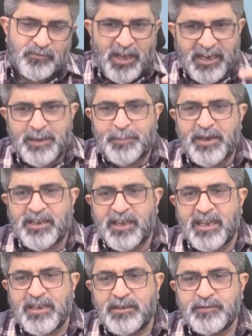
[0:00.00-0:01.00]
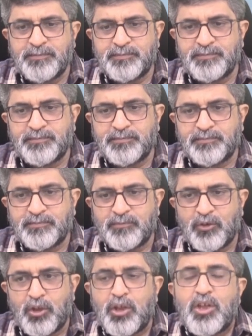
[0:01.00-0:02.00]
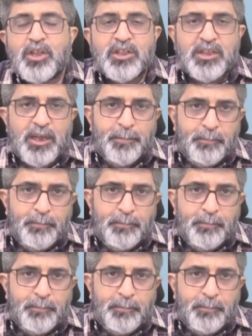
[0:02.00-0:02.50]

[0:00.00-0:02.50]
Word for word: I repeat again, the